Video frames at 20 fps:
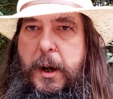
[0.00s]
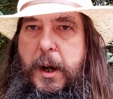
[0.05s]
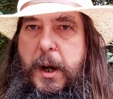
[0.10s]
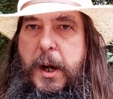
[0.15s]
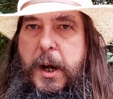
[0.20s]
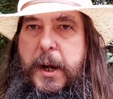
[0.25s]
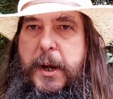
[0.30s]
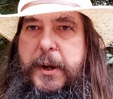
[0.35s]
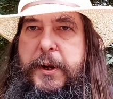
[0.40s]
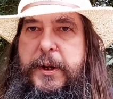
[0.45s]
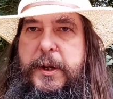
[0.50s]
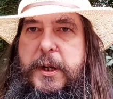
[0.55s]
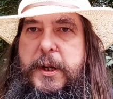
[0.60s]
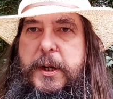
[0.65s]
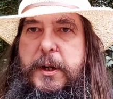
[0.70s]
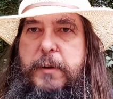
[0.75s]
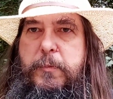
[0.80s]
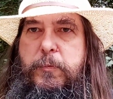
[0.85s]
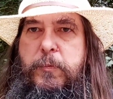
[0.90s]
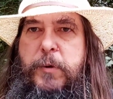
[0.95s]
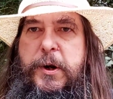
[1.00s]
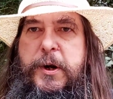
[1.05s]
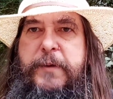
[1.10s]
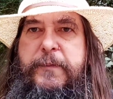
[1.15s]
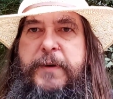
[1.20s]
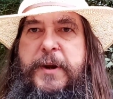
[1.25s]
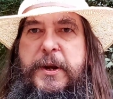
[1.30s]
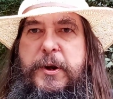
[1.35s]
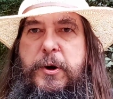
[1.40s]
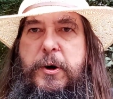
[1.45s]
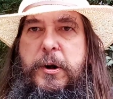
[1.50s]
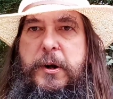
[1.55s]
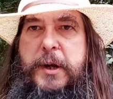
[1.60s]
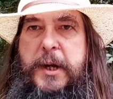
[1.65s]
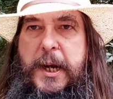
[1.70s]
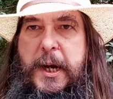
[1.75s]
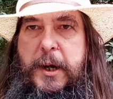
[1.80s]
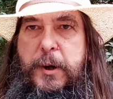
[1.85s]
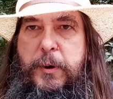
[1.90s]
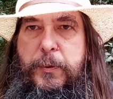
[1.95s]
And what have I got
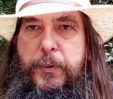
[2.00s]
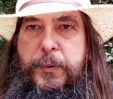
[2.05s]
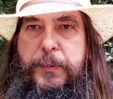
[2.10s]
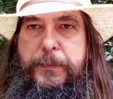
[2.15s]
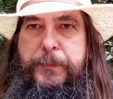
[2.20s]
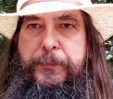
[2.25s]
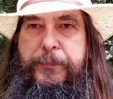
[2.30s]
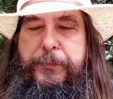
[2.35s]
now?